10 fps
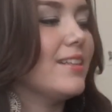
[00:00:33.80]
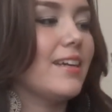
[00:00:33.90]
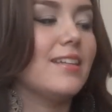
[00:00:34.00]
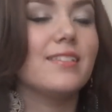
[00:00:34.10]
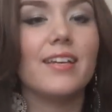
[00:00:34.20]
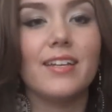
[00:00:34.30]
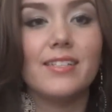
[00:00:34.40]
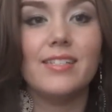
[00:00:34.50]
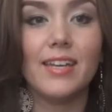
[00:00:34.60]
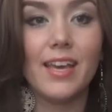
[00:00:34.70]
Landon's
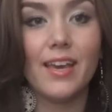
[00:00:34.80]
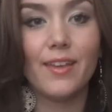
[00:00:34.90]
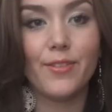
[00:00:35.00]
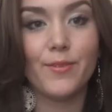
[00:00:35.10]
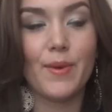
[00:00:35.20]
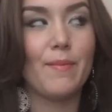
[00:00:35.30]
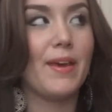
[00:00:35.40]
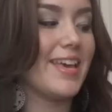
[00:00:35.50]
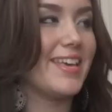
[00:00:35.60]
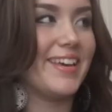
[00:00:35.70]
like digging through my
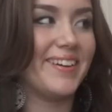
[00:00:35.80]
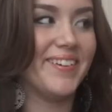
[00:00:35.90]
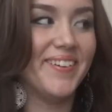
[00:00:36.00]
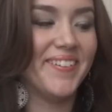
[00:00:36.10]
makeup. you.